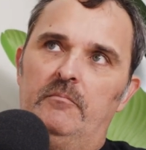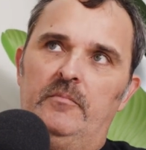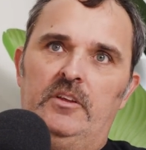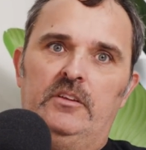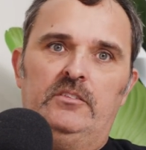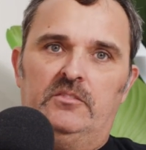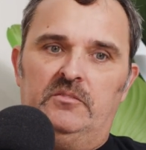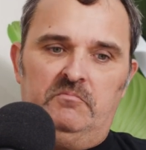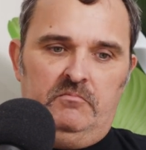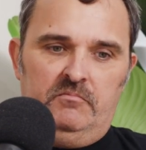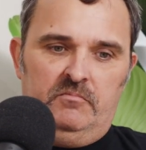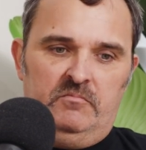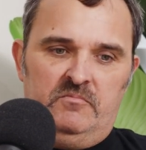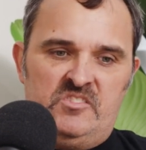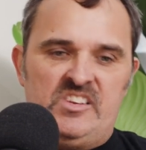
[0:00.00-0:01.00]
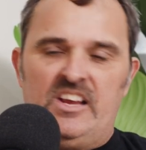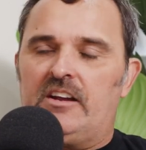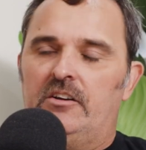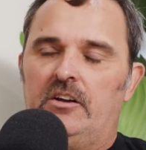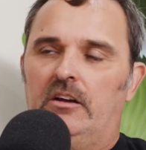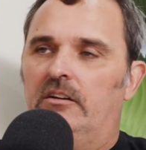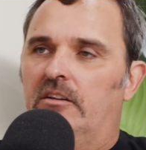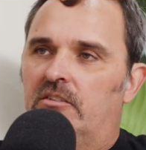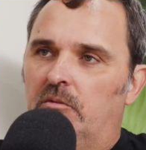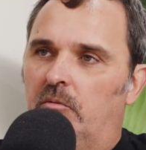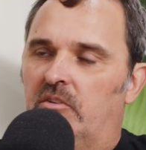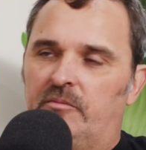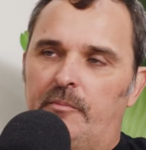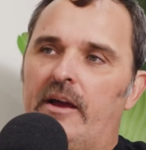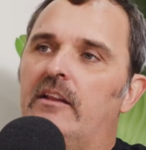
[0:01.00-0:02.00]
Is second only to
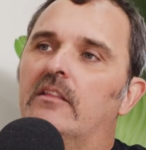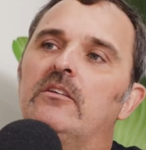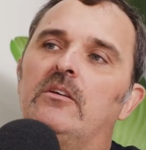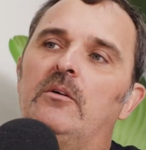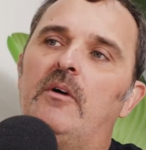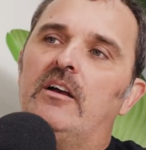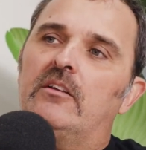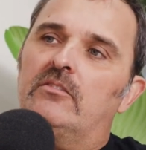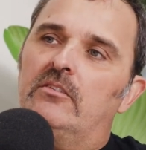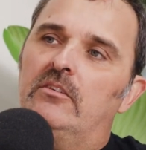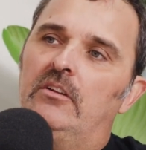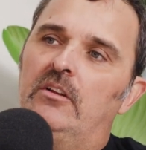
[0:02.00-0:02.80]
what's made in the US.